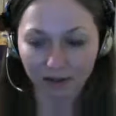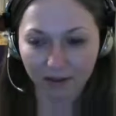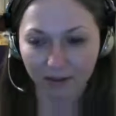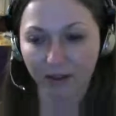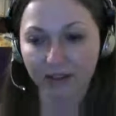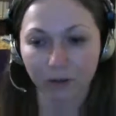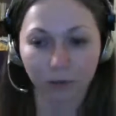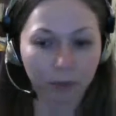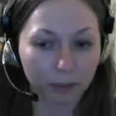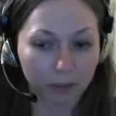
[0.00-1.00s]
If I tell you
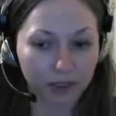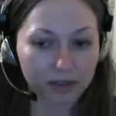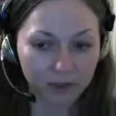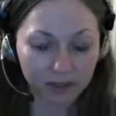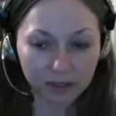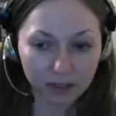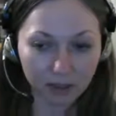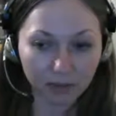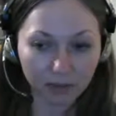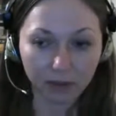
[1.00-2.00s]
my plans for this
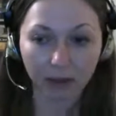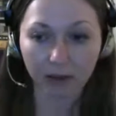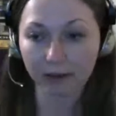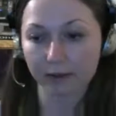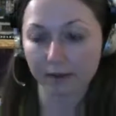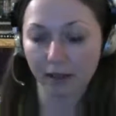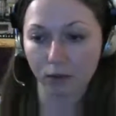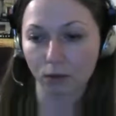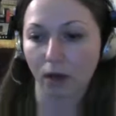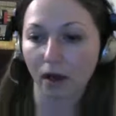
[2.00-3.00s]
evening, I can say
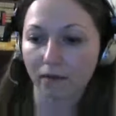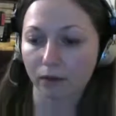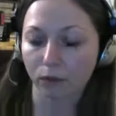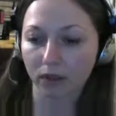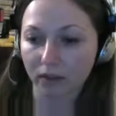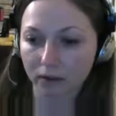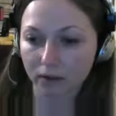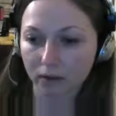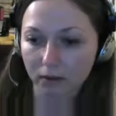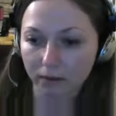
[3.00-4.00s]
you I will read.
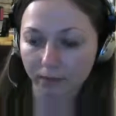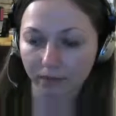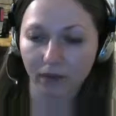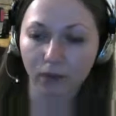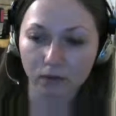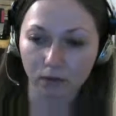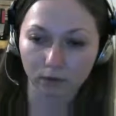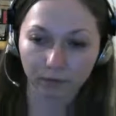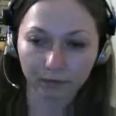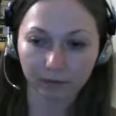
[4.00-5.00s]
So
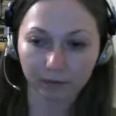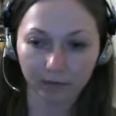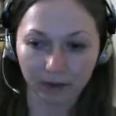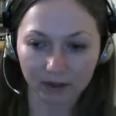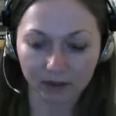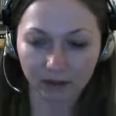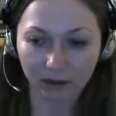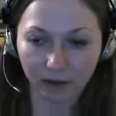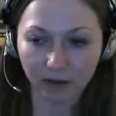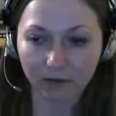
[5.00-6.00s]
yes,
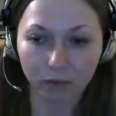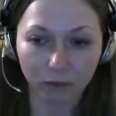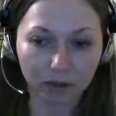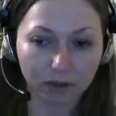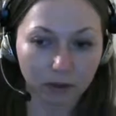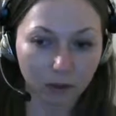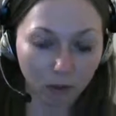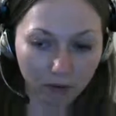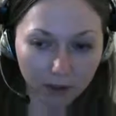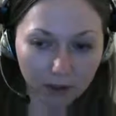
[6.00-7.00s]
I will read a
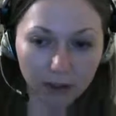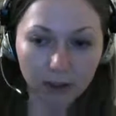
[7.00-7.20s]
novel.